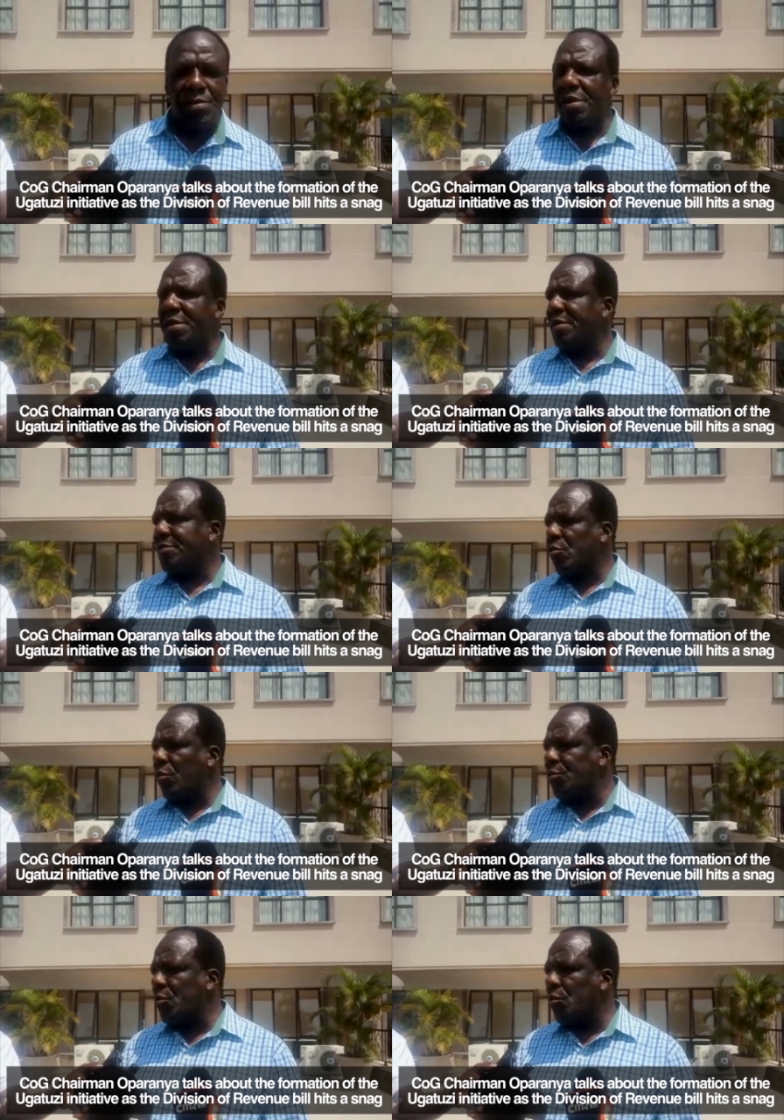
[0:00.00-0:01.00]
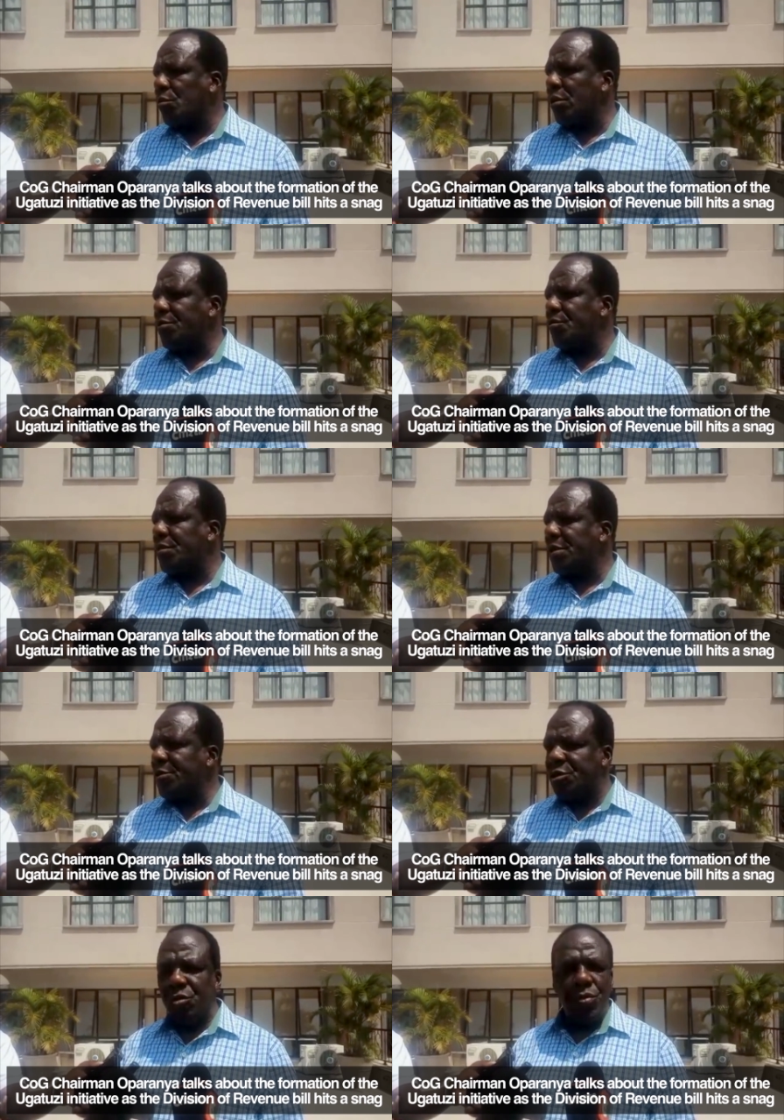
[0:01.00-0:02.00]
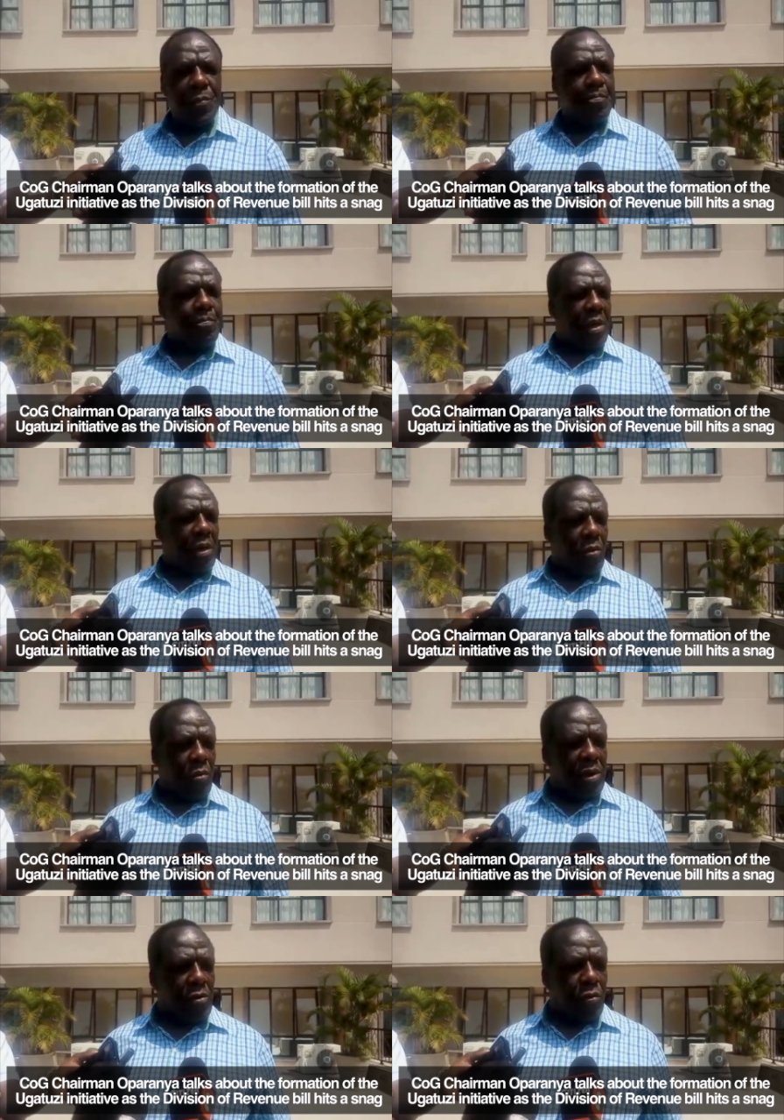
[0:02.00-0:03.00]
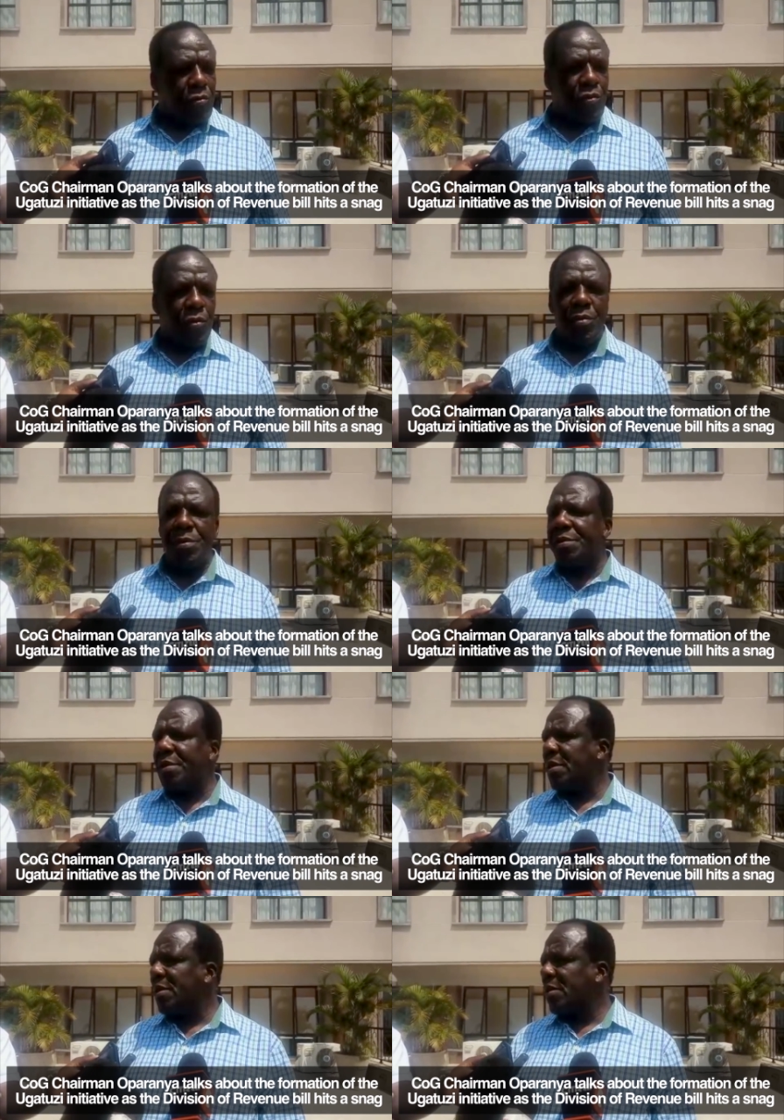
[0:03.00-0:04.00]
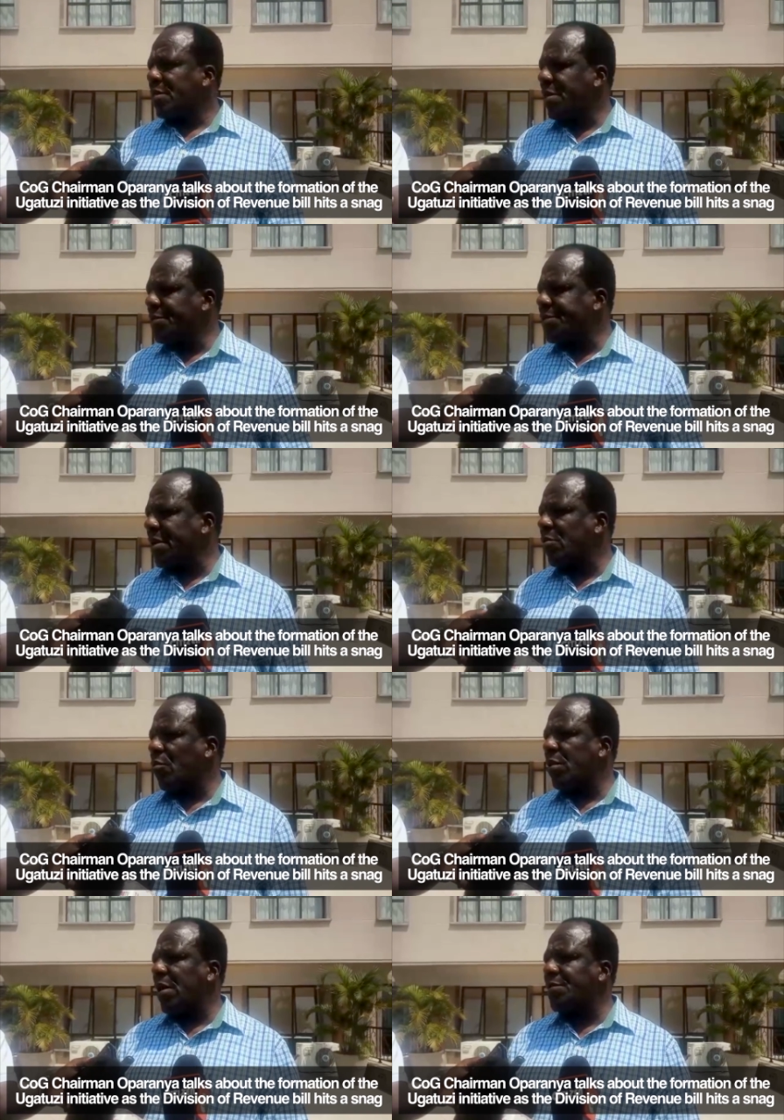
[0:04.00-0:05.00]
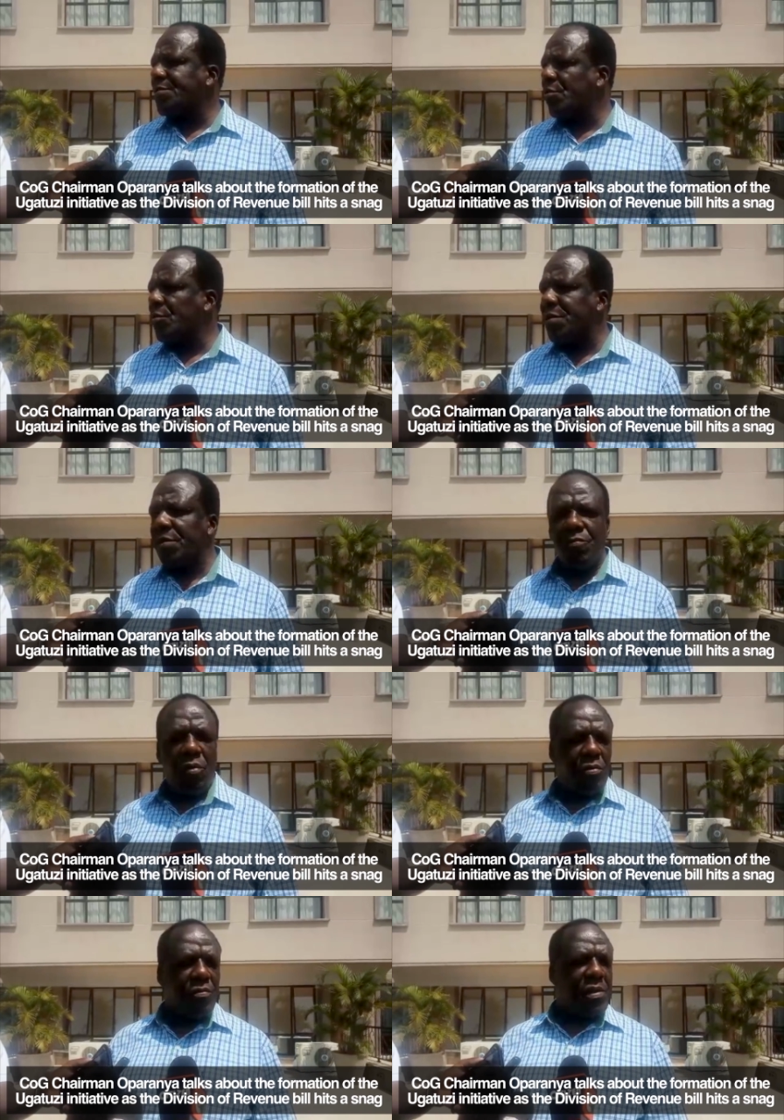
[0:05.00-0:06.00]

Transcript: said he's going to look into the issue, he will consult the stakeholders, those involved,